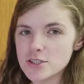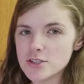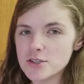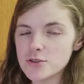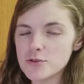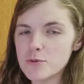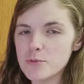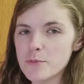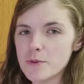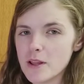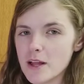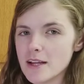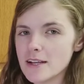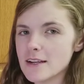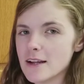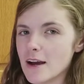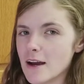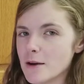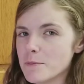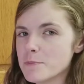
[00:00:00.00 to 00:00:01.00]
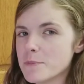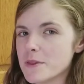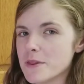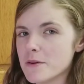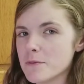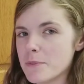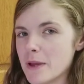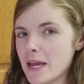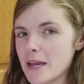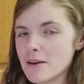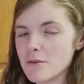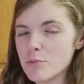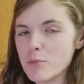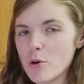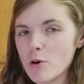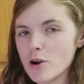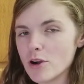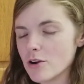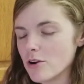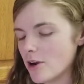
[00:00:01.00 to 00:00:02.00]
to blend up the bag of
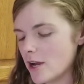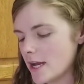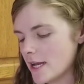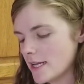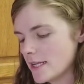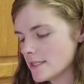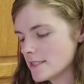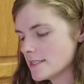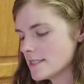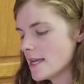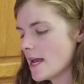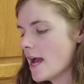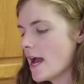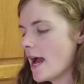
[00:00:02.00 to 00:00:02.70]
pork rinds.